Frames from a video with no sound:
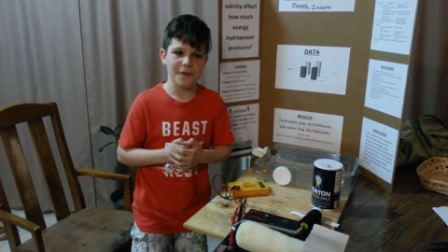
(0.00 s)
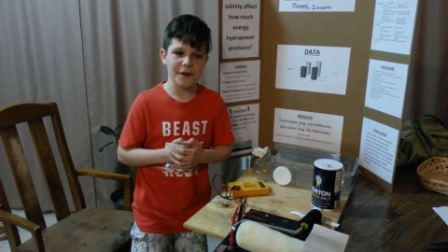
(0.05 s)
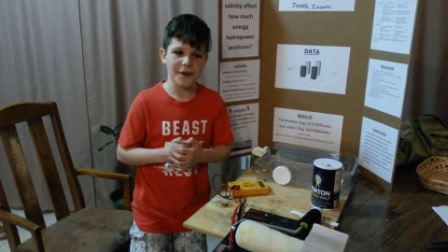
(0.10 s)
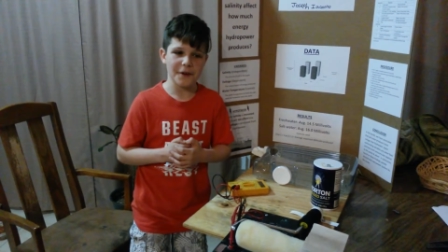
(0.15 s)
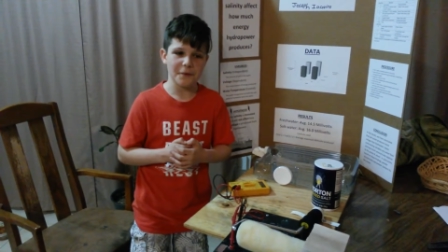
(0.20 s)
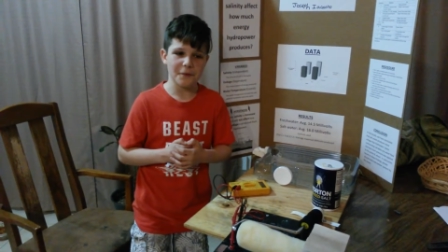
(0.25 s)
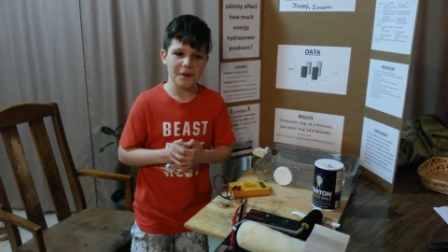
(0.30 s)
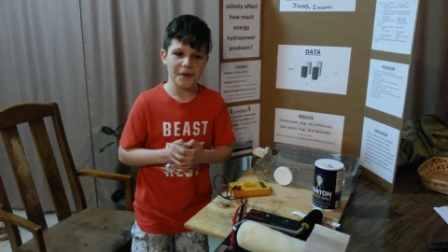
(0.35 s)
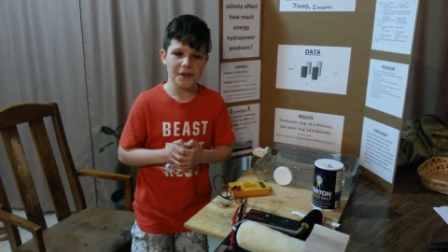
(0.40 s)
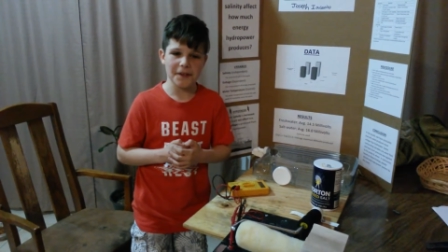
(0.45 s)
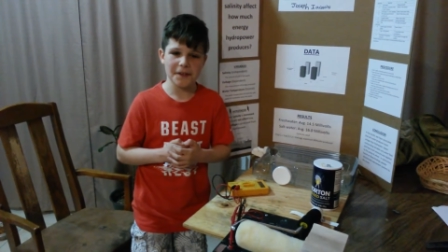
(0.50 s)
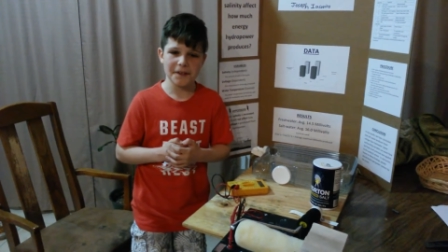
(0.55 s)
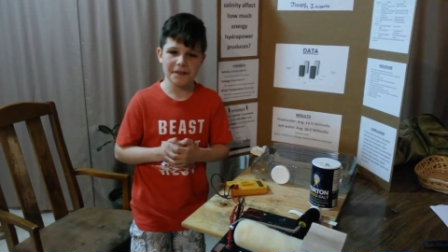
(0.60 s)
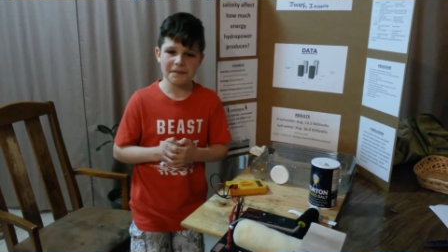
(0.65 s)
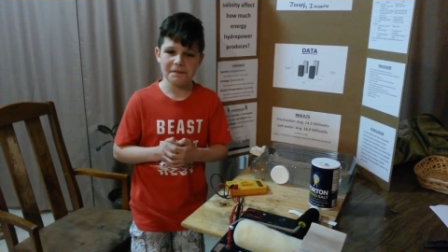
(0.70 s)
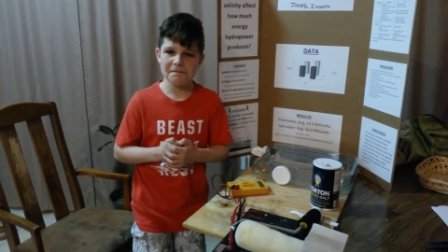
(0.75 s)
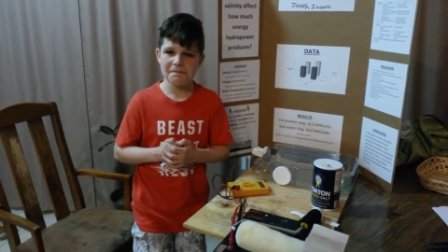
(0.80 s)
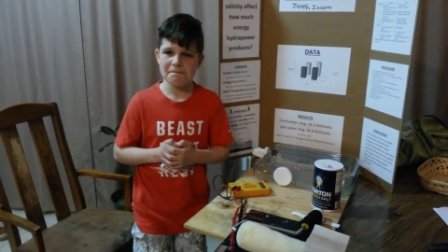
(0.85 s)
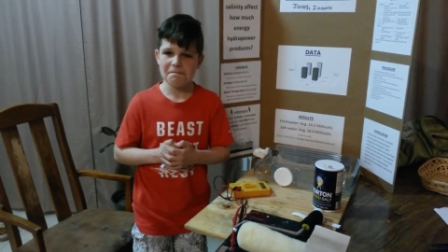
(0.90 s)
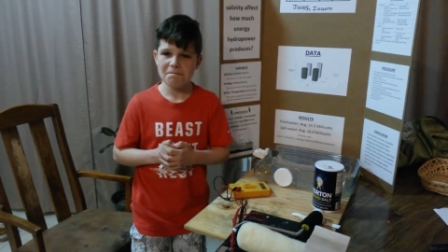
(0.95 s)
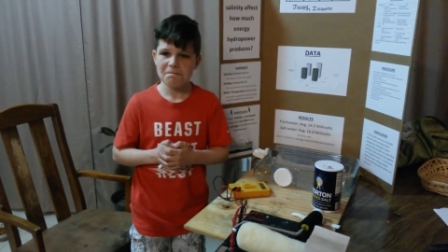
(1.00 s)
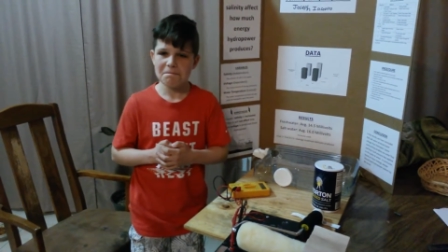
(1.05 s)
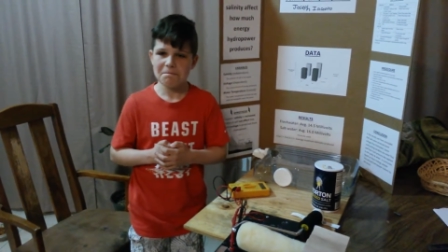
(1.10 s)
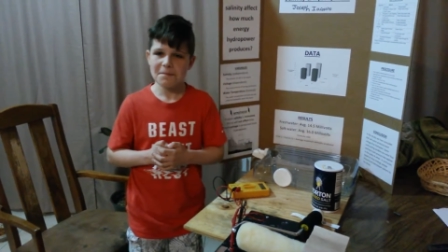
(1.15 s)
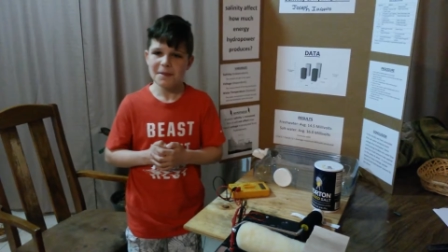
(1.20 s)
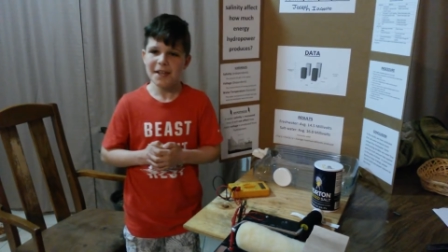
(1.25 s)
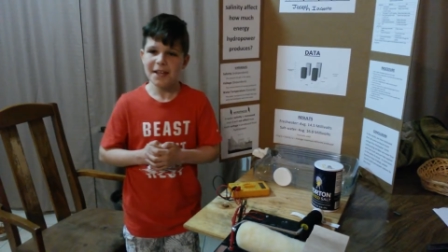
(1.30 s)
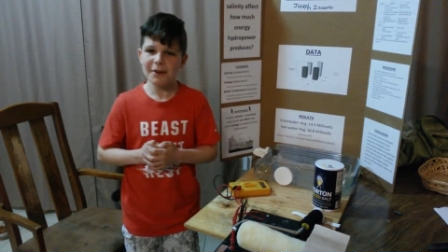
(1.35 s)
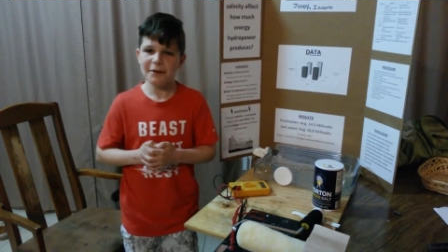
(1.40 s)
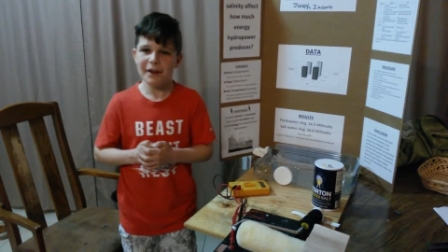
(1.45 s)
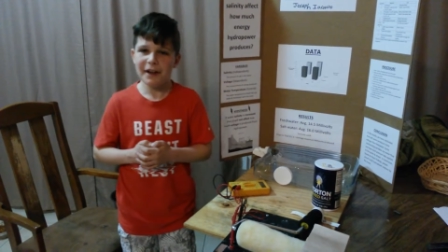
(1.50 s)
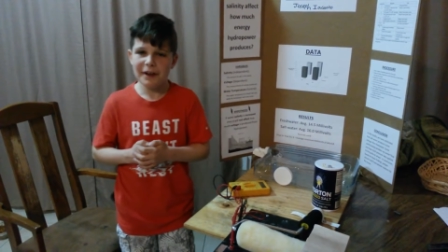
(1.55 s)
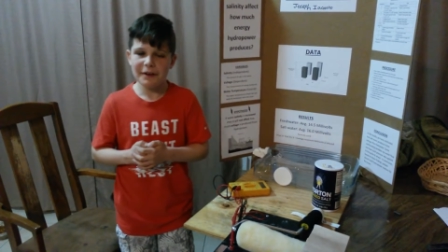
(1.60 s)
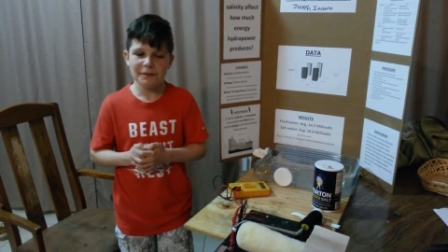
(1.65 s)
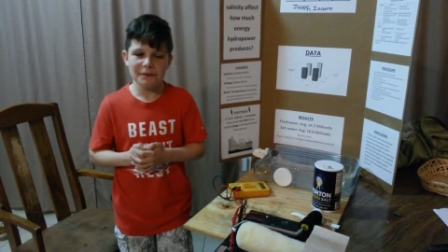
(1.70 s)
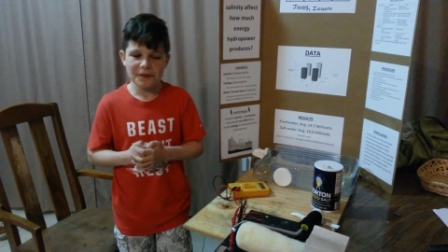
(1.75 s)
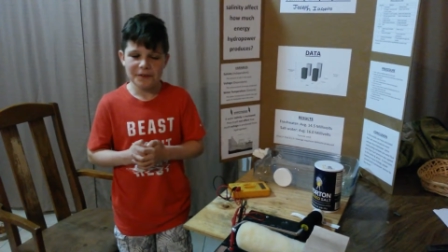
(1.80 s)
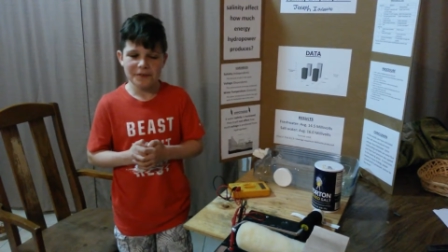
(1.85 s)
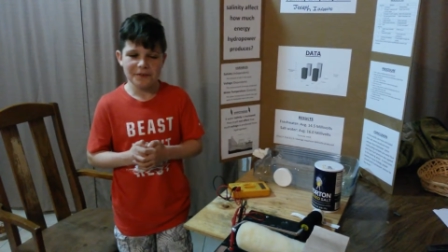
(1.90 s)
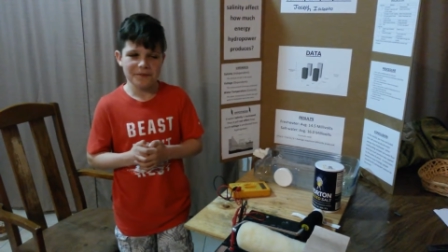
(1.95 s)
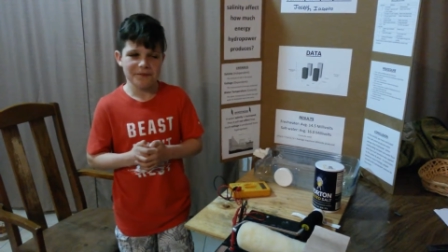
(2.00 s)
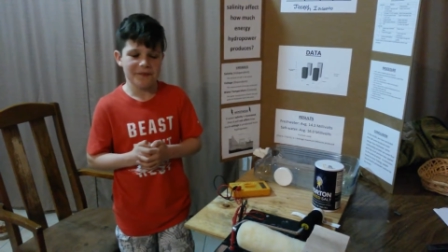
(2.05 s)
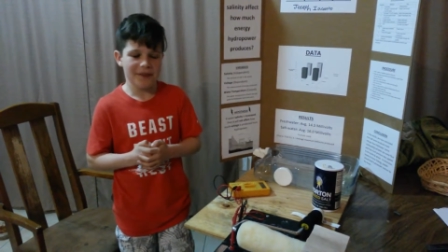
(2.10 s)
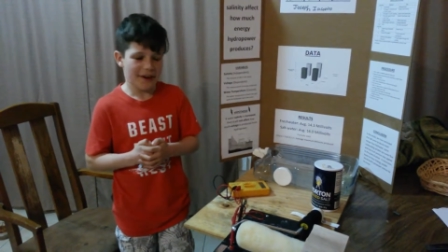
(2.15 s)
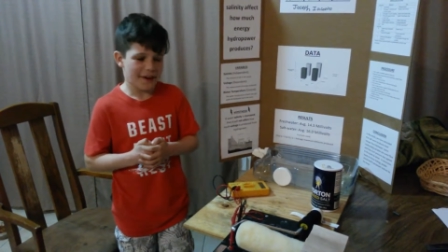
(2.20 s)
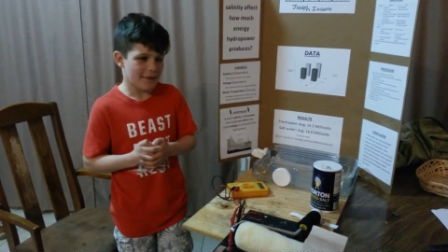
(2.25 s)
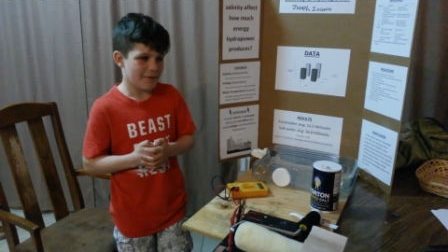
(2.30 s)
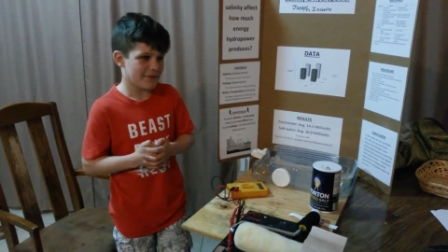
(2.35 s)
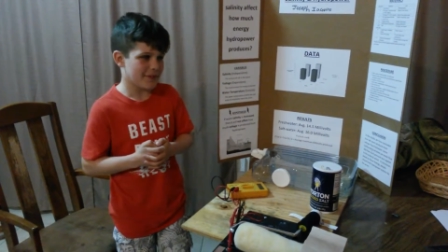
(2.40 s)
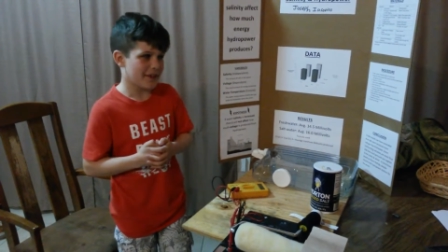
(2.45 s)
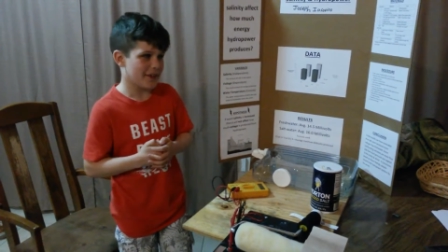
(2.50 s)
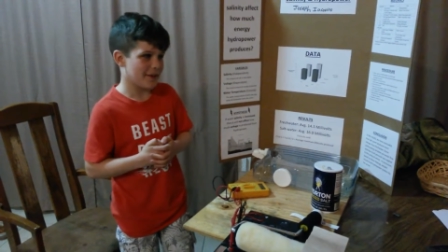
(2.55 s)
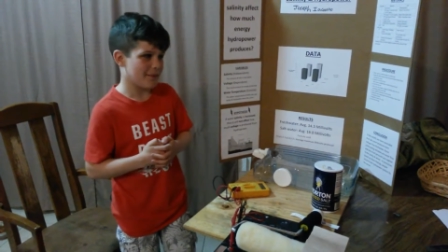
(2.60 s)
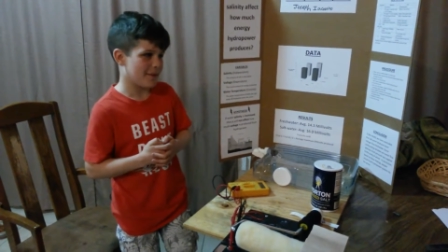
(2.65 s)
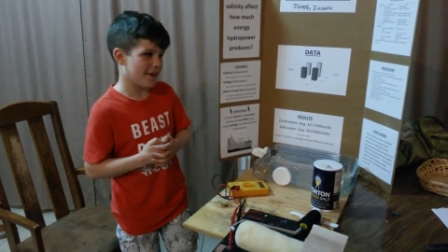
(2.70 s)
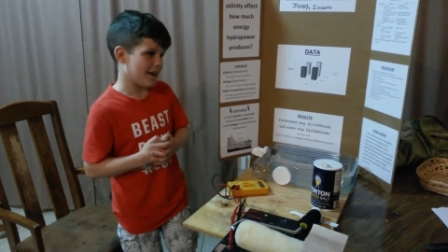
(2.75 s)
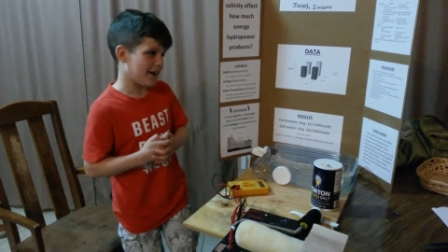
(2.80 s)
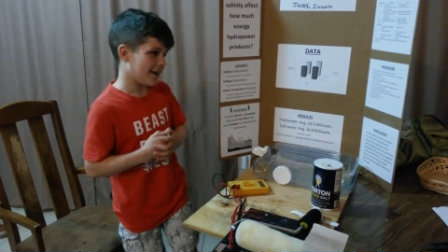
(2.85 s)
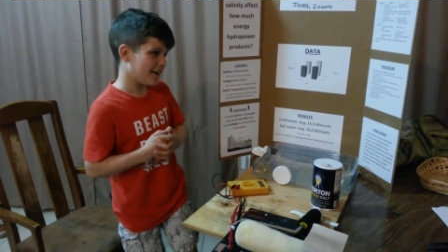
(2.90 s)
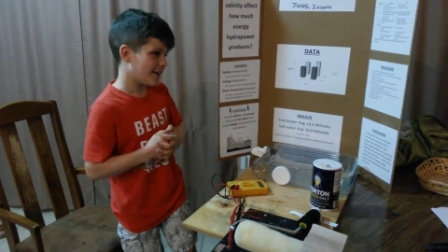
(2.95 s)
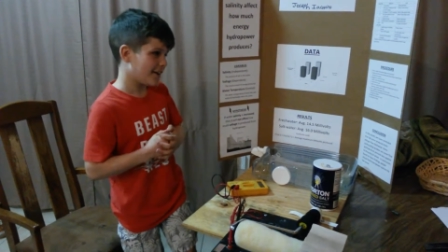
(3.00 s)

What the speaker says: very wet. It was very bad.